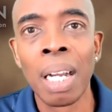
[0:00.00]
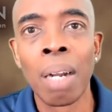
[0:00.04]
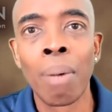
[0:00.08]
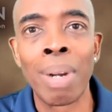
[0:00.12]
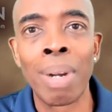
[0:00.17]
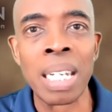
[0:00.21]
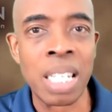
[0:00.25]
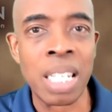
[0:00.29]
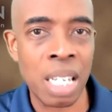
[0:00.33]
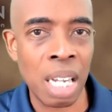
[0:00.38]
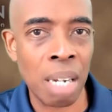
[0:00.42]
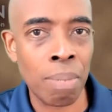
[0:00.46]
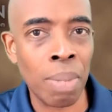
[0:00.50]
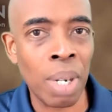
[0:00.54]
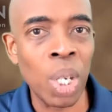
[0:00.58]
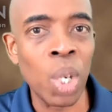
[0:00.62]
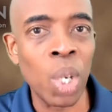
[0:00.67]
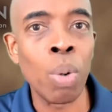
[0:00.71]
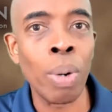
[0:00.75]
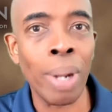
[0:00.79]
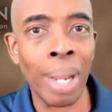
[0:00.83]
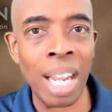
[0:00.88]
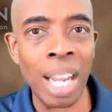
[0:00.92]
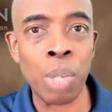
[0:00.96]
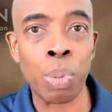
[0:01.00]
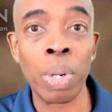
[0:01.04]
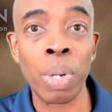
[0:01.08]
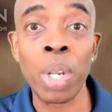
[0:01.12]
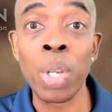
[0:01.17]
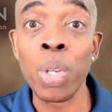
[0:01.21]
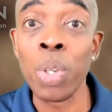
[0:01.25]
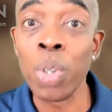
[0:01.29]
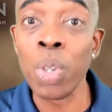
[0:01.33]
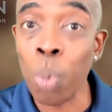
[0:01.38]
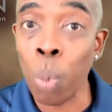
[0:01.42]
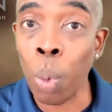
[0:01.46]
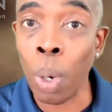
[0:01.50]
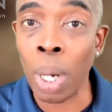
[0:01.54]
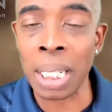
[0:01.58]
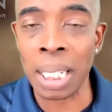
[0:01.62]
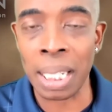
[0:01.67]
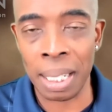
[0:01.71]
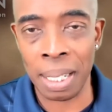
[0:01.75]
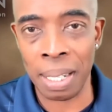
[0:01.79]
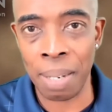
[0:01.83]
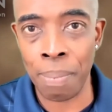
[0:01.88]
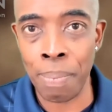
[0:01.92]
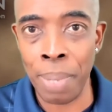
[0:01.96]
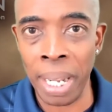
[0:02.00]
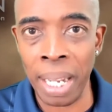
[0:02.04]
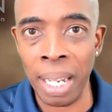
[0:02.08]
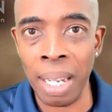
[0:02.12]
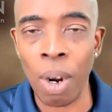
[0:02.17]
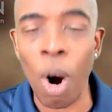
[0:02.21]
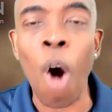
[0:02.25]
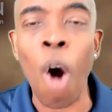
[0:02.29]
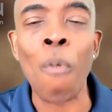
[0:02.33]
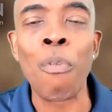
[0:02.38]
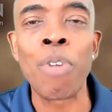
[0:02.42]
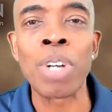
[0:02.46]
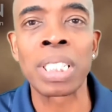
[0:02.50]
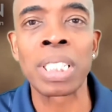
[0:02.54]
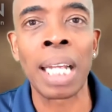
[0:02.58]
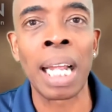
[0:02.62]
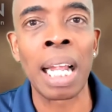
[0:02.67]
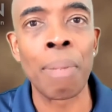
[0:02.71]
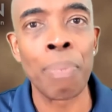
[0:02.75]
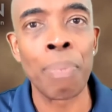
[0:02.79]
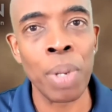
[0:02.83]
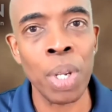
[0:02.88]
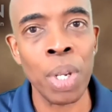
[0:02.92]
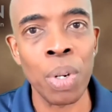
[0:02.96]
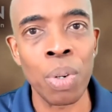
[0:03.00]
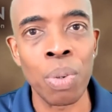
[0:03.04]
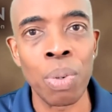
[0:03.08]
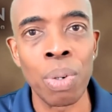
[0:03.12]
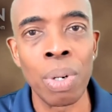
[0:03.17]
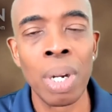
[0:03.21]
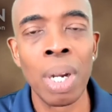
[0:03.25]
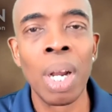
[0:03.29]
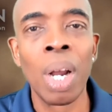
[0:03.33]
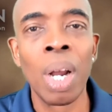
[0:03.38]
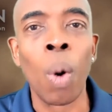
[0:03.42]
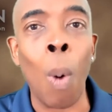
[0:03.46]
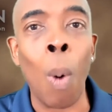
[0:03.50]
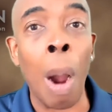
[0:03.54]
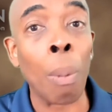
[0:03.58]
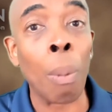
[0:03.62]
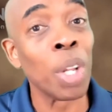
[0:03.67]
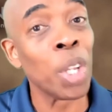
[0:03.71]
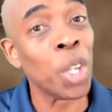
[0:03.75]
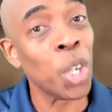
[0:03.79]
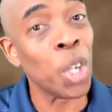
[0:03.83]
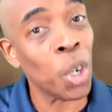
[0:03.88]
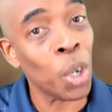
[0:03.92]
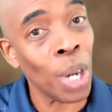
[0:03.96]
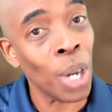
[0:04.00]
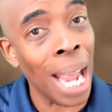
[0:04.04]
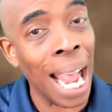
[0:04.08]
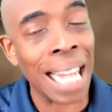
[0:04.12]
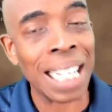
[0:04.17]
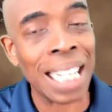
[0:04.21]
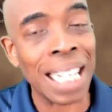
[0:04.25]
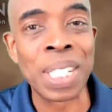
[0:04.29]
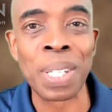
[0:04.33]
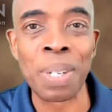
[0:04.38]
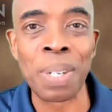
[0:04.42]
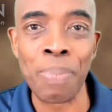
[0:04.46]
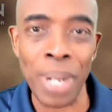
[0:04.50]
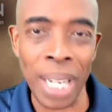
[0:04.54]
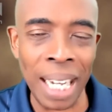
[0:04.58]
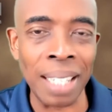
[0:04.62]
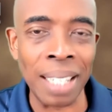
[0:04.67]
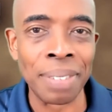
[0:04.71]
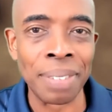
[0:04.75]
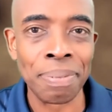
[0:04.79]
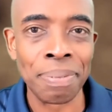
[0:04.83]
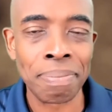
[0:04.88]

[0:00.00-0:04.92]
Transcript: When someone who is where you want to be offers to help you, what will your answer be?